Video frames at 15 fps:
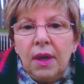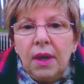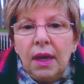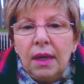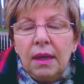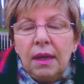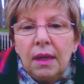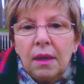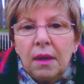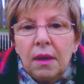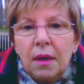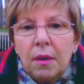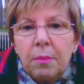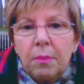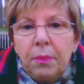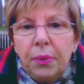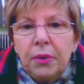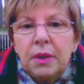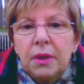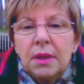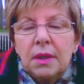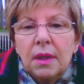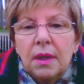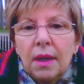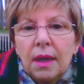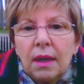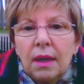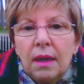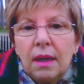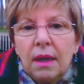They put
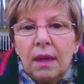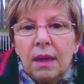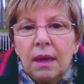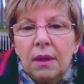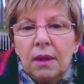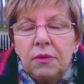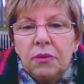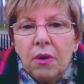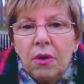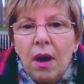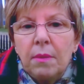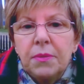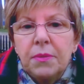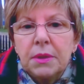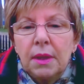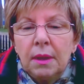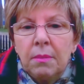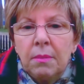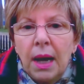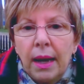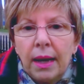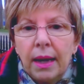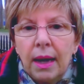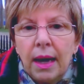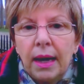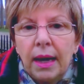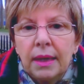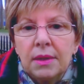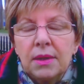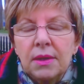drops in my
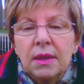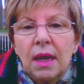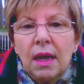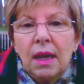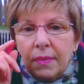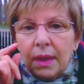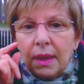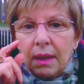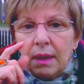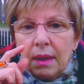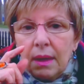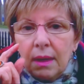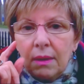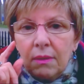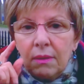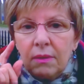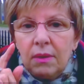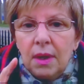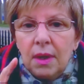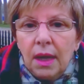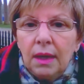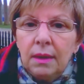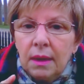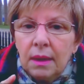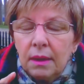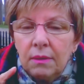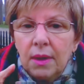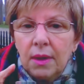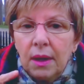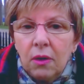eyes. Then
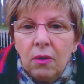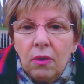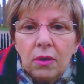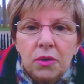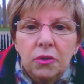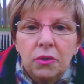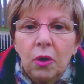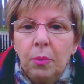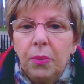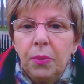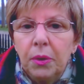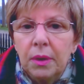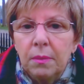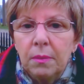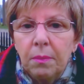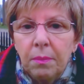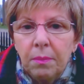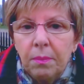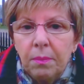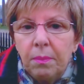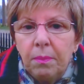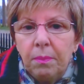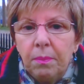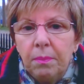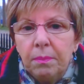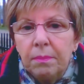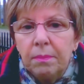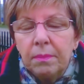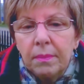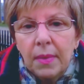they also put
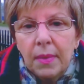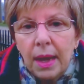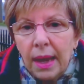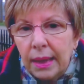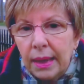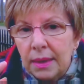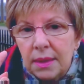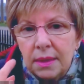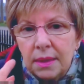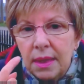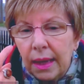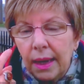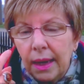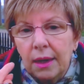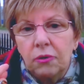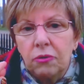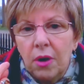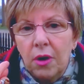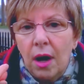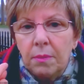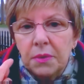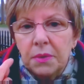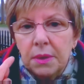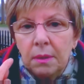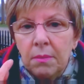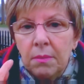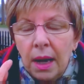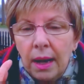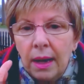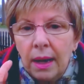anesthetic drops
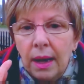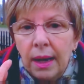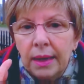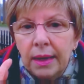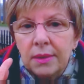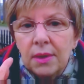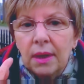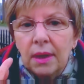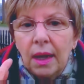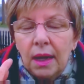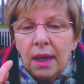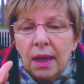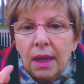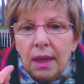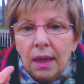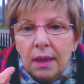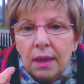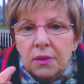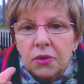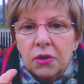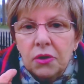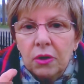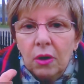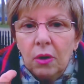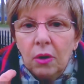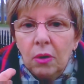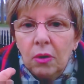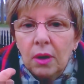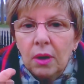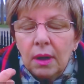in my eyes.
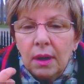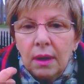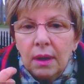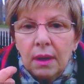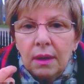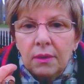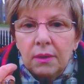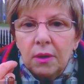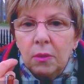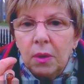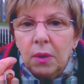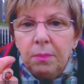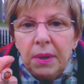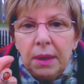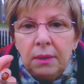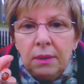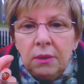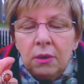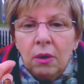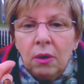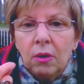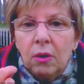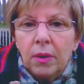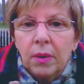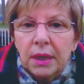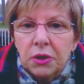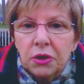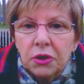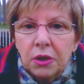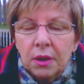So there would be no
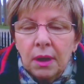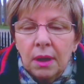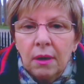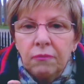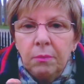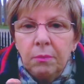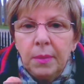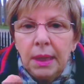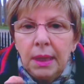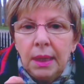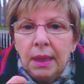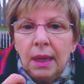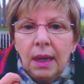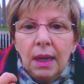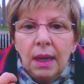question of me